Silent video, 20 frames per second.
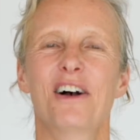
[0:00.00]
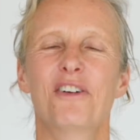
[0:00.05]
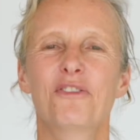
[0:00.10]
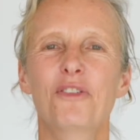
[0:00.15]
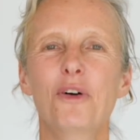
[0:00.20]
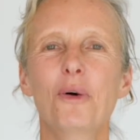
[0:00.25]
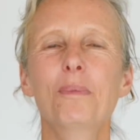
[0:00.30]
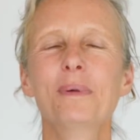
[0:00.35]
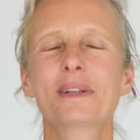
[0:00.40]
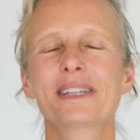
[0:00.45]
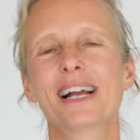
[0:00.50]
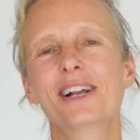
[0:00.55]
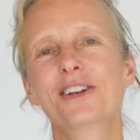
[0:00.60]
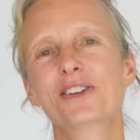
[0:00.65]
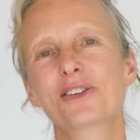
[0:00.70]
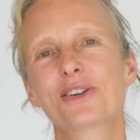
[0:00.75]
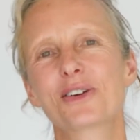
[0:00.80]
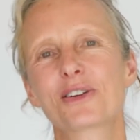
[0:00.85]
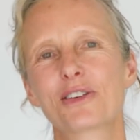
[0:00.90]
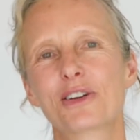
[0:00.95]
Full
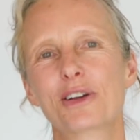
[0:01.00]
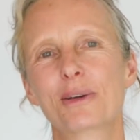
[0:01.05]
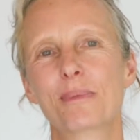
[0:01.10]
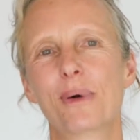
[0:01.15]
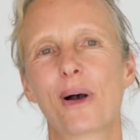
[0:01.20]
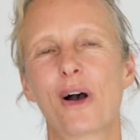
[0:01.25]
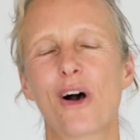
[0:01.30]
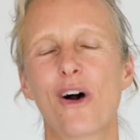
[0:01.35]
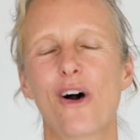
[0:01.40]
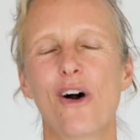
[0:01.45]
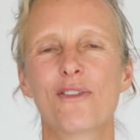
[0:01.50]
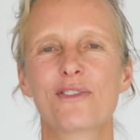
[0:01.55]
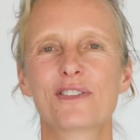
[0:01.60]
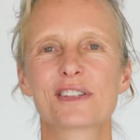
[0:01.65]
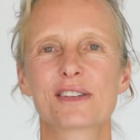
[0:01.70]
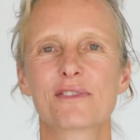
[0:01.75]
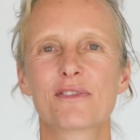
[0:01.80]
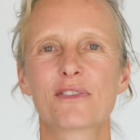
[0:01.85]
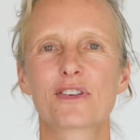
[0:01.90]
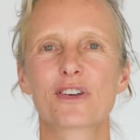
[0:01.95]
Potential Group offers
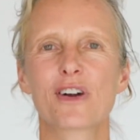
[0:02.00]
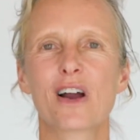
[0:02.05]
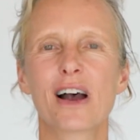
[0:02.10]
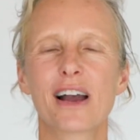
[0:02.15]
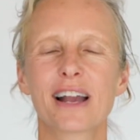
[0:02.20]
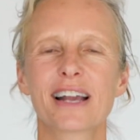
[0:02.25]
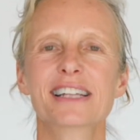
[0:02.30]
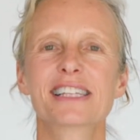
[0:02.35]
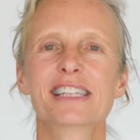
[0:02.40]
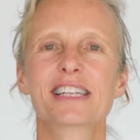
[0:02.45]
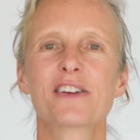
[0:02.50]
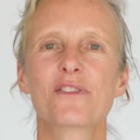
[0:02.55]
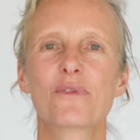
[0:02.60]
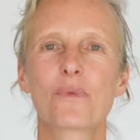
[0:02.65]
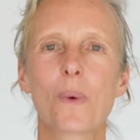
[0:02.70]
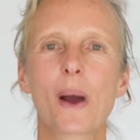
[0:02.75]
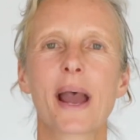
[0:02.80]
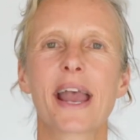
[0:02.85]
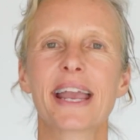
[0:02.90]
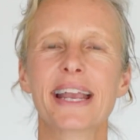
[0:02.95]
a variety of
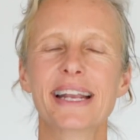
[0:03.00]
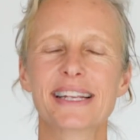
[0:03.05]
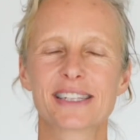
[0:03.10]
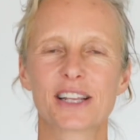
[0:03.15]
ways